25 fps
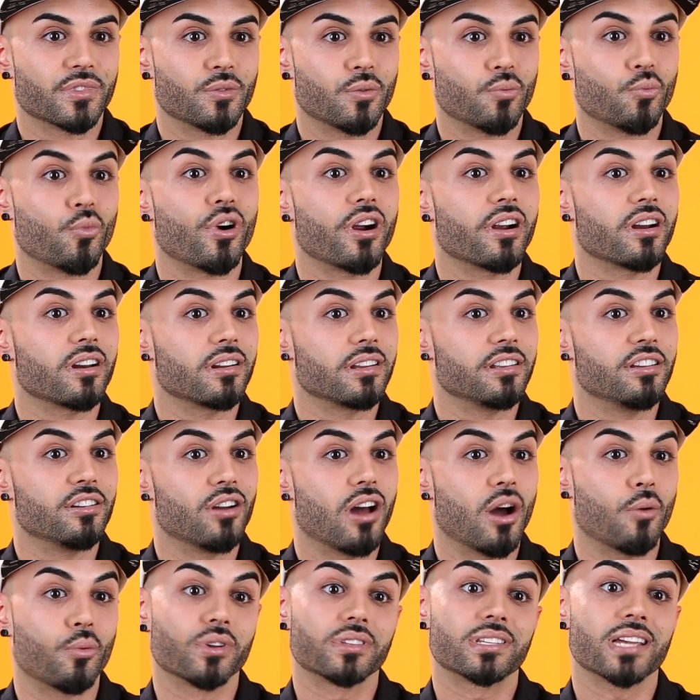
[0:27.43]
where, you
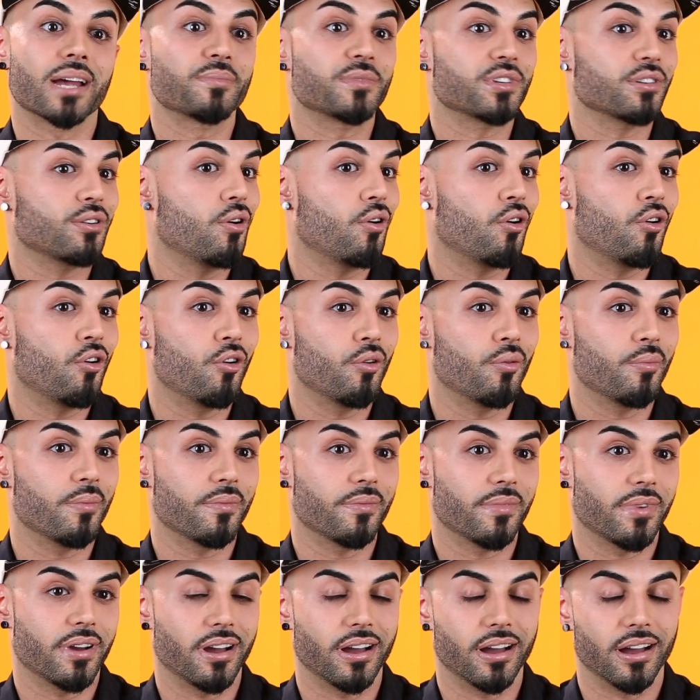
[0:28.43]
know, at what time to go
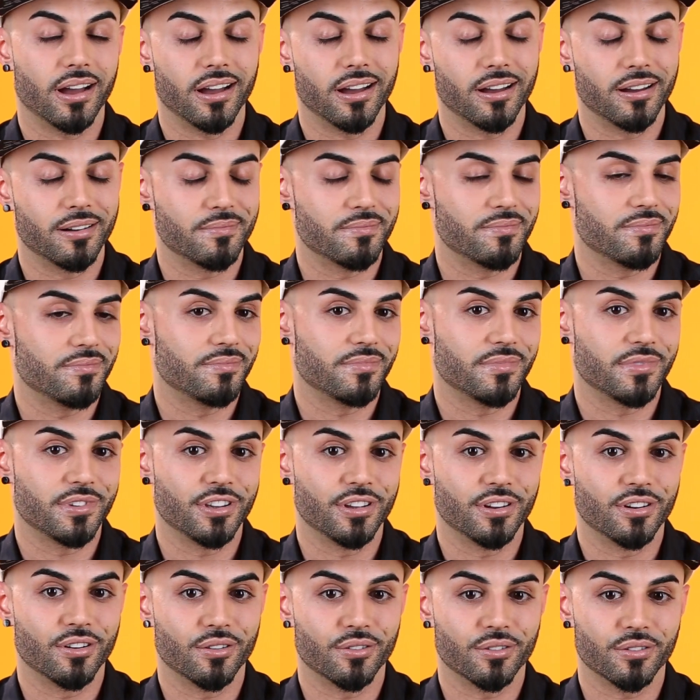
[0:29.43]
home.
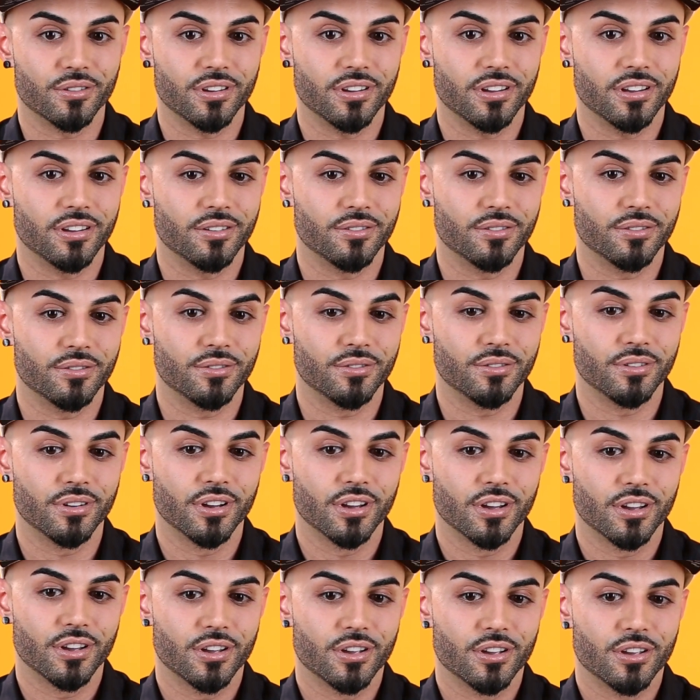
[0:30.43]
You know,
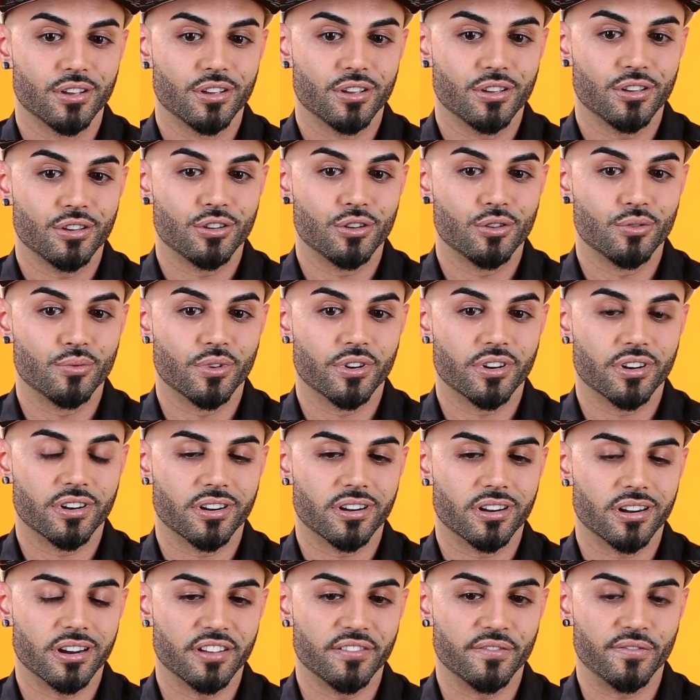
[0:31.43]
you
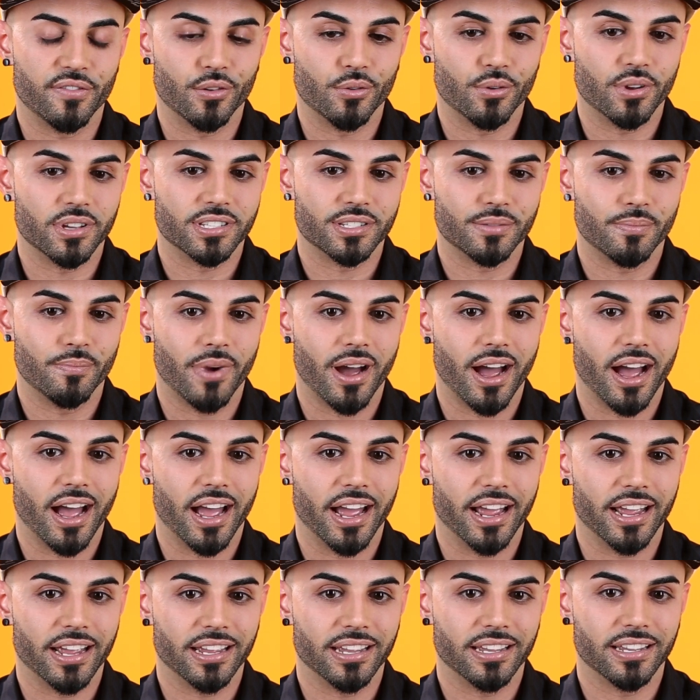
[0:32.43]
were influenced
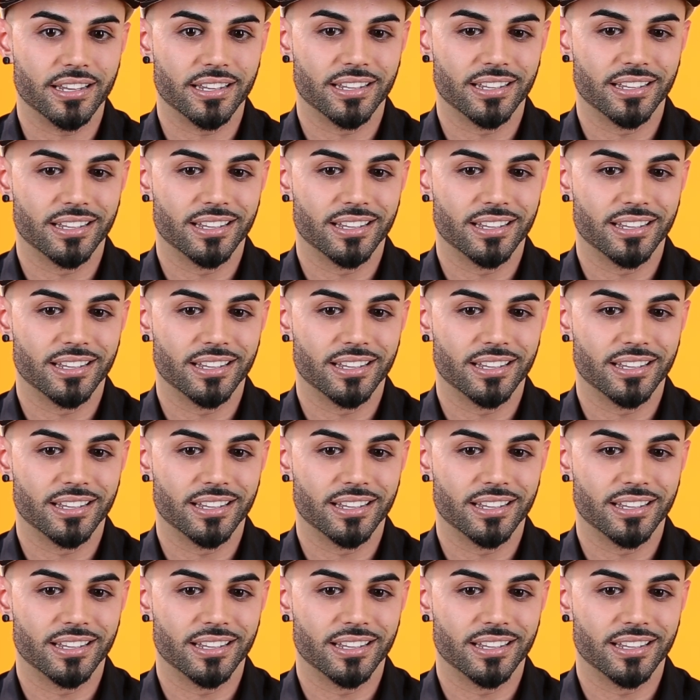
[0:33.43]
by